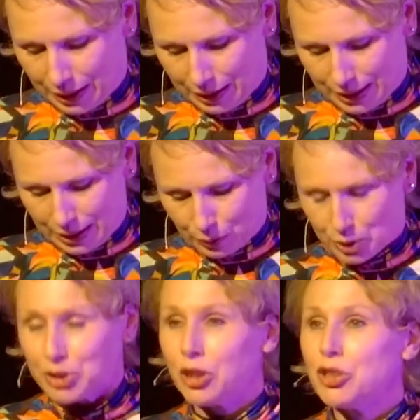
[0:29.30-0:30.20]
it
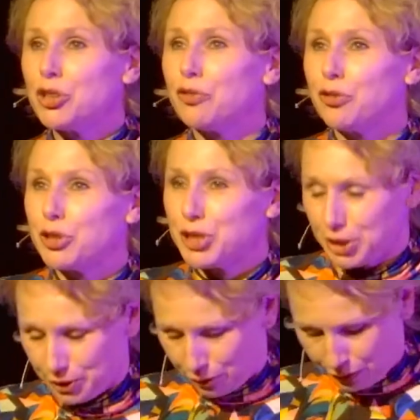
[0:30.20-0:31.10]
was not your
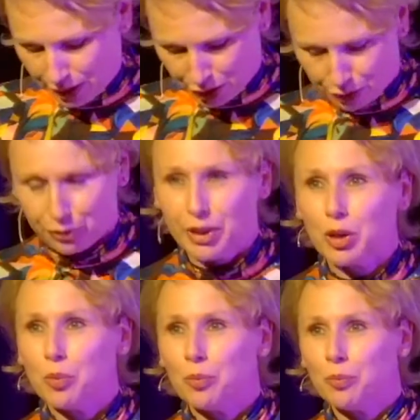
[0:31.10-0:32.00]
first feature
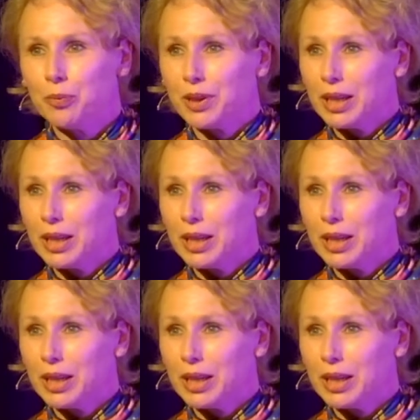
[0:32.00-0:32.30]
film.